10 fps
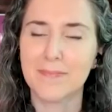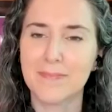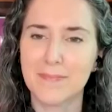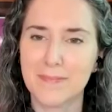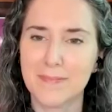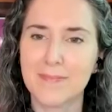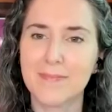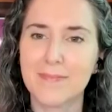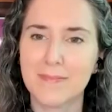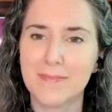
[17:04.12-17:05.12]

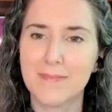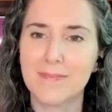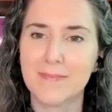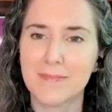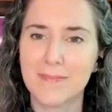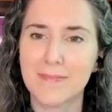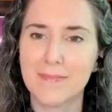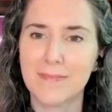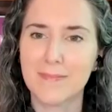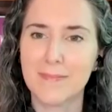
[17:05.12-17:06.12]

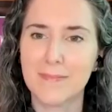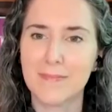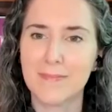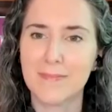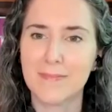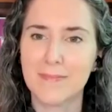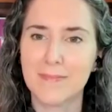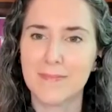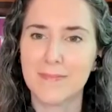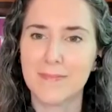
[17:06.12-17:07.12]

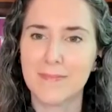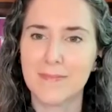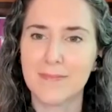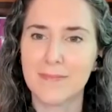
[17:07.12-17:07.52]
(not speaking)